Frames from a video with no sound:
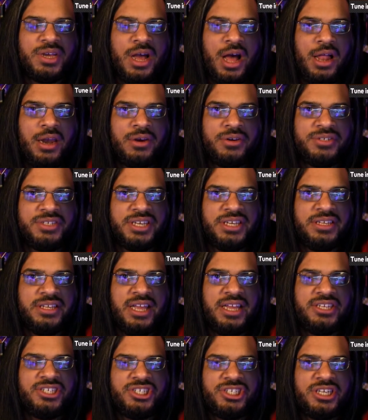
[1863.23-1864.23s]
colors.
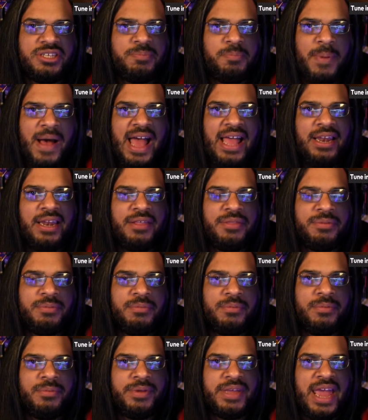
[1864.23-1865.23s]
It's just Byleth
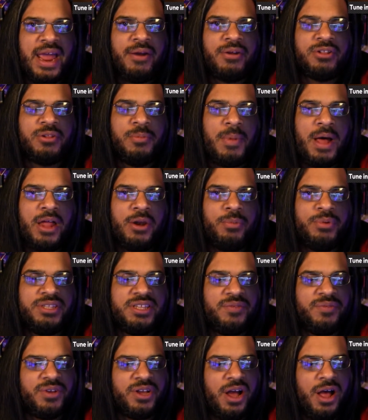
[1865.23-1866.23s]
character model with
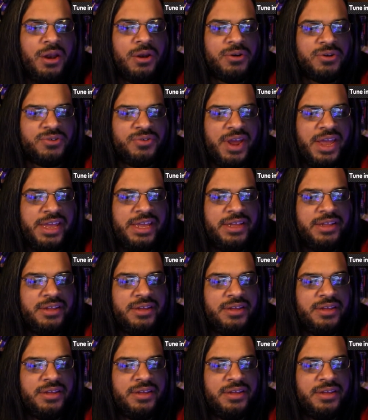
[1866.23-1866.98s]
different colors, right?